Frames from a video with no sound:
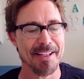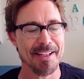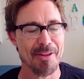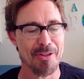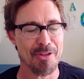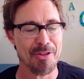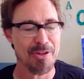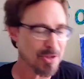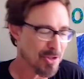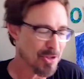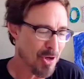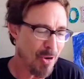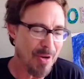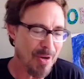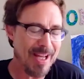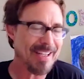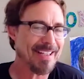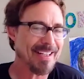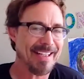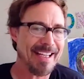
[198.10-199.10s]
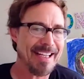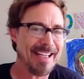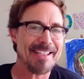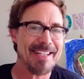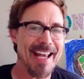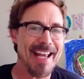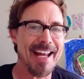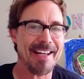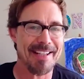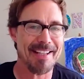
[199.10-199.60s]
there's no in,
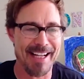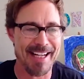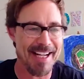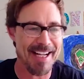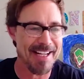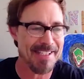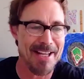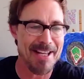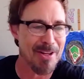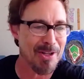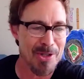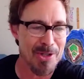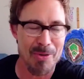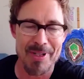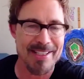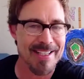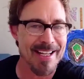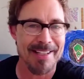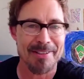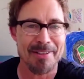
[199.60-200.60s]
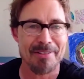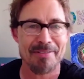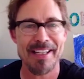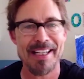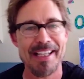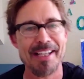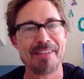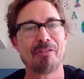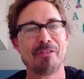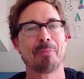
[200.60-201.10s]
intent. Like I say, there's no intent of
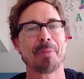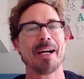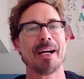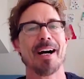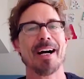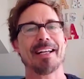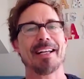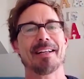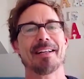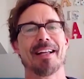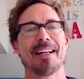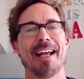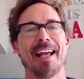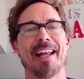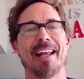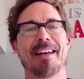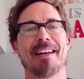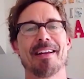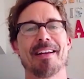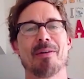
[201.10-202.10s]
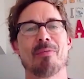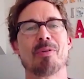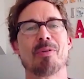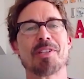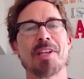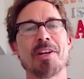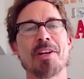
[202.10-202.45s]
evil behind it. How and how how